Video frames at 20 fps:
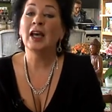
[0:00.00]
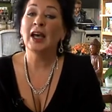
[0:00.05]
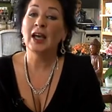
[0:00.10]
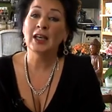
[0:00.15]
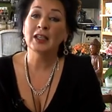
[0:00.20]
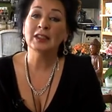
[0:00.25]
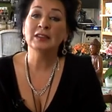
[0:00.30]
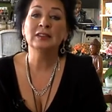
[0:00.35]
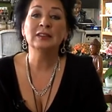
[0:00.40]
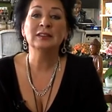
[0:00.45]

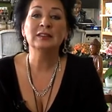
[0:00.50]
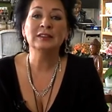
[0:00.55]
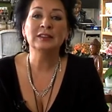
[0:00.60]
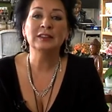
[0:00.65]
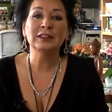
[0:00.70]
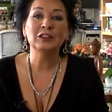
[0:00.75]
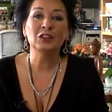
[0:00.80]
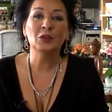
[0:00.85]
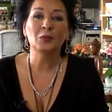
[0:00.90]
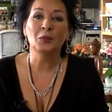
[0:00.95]
And to
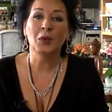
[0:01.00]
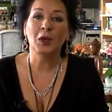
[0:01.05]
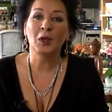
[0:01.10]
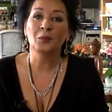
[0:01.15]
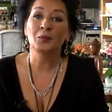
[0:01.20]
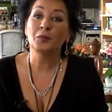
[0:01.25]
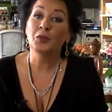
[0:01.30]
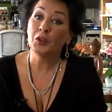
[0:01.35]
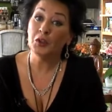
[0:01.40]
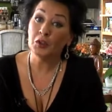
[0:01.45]
see your
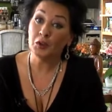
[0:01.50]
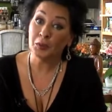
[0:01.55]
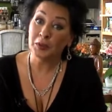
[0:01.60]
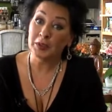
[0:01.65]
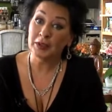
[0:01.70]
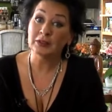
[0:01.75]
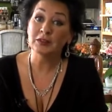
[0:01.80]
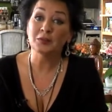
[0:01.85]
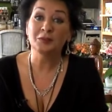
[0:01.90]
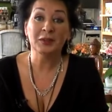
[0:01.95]
mum, who
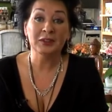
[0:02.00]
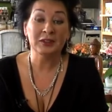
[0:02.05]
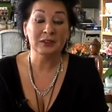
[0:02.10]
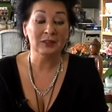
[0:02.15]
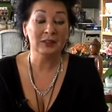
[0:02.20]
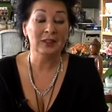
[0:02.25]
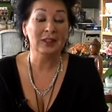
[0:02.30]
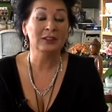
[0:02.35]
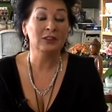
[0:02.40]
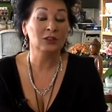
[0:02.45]
is
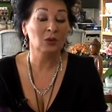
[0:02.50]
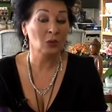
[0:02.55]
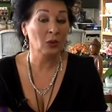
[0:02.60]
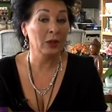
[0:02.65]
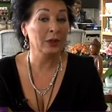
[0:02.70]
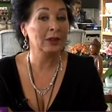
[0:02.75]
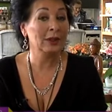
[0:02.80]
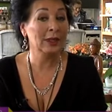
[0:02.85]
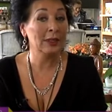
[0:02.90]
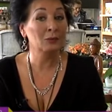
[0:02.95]
Mrs. A's,
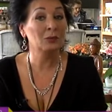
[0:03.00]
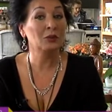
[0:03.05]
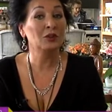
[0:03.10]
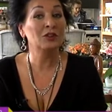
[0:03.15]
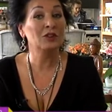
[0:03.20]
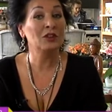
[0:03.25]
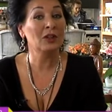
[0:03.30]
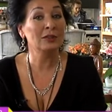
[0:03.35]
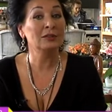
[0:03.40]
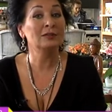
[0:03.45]
quite
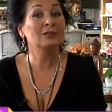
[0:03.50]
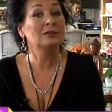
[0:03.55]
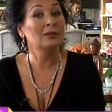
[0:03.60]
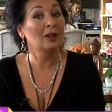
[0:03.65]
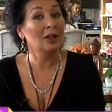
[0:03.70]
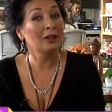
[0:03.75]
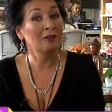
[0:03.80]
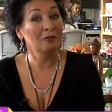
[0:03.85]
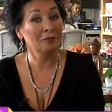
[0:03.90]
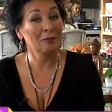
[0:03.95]
glamorous, I,
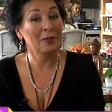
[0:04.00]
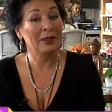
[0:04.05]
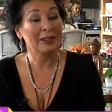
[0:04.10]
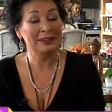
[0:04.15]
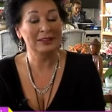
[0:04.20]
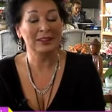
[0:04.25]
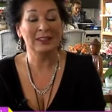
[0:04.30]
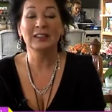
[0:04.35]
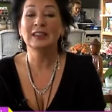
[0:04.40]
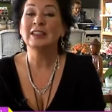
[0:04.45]
I've
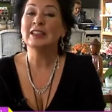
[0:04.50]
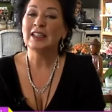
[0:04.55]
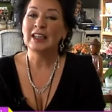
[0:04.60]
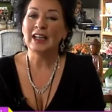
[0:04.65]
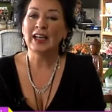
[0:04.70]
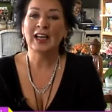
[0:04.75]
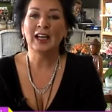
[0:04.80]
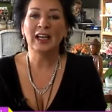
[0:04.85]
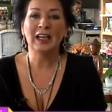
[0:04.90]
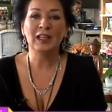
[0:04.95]
met her,
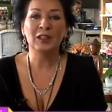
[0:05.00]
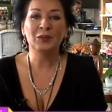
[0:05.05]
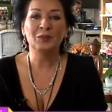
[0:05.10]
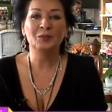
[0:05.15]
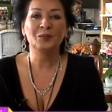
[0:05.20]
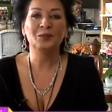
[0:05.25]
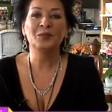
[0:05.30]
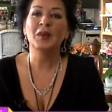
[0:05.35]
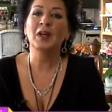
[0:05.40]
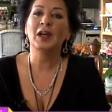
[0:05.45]

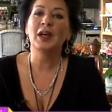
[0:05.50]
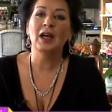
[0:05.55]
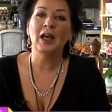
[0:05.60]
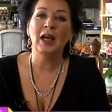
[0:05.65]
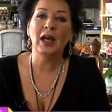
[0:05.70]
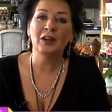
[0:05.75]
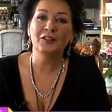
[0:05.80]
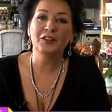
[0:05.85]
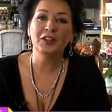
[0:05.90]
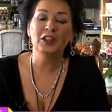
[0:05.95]
um,
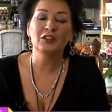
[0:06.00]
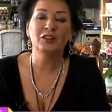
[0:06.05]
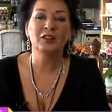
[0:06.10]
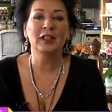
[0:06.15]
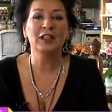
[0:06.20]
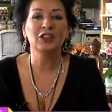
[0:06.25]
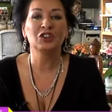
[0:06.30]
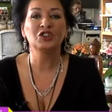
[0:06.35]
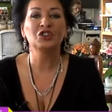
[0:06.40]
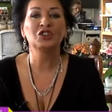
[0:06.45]
having a
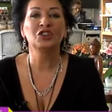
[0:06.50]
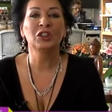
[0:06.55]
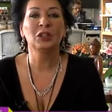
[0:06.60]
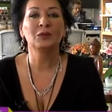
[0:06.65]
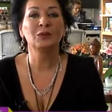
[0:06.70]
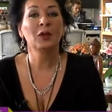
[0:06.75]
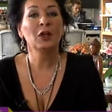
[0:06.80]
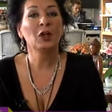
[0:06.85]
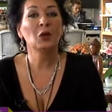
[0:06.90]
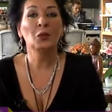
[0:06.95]

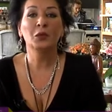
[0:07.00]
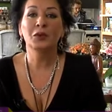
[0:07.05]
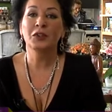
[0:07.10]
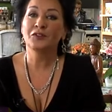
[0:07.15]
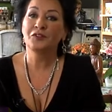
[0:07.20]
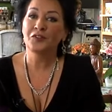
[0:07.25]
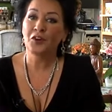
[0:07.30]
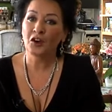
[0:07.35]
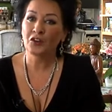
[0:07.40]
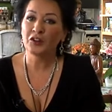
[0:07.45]
relationship with a
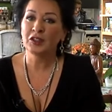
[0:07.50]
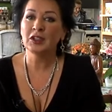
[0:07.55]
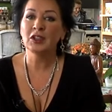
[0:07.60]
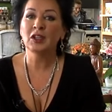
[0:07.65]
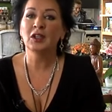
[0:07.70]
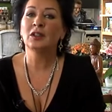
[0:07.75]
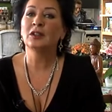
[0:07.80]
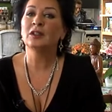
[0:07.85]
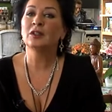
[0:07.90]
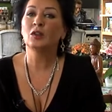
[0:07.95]
very
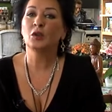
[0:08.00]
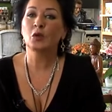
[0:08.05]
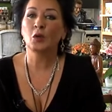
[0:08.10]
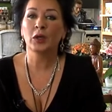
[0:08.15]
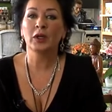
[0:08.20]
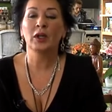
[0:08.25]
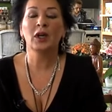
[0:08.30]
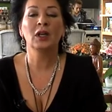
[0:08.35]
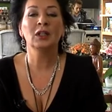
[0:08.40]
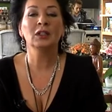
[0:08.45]
young,
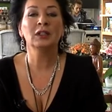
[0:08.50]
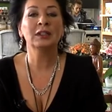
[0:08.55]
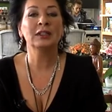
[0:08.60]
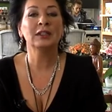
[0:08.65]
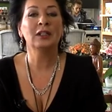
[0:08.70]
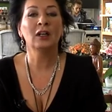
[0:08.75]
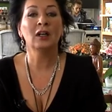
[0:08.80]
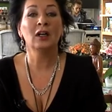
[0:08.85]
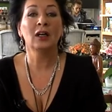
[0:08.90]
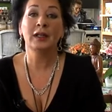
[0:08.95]
quite hunky
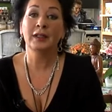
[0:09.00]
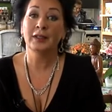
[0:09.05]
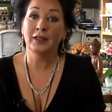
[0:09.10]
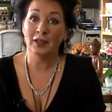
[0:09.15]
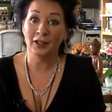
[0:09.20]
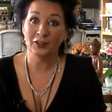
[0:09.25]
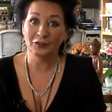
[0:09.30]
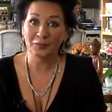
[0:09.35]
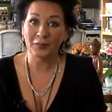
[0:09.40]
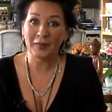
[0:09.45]
guy,
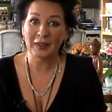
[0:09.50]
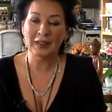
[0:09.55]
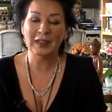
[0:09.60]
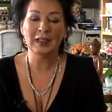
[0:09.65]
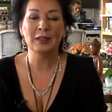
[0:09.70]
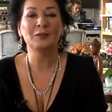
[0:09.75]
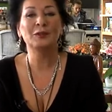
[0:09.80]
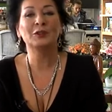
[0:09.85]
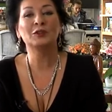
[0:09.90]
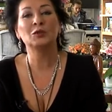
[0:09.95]
I've met
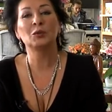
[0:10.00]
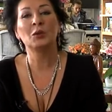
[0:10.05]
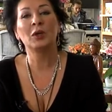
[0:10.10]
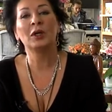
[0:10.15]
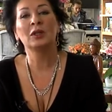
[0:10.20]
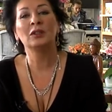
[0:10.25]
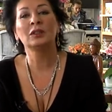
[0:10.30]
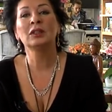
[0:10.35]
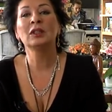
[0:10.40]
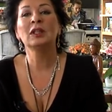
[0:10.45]
him as
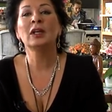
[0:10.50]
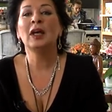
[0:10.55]
well.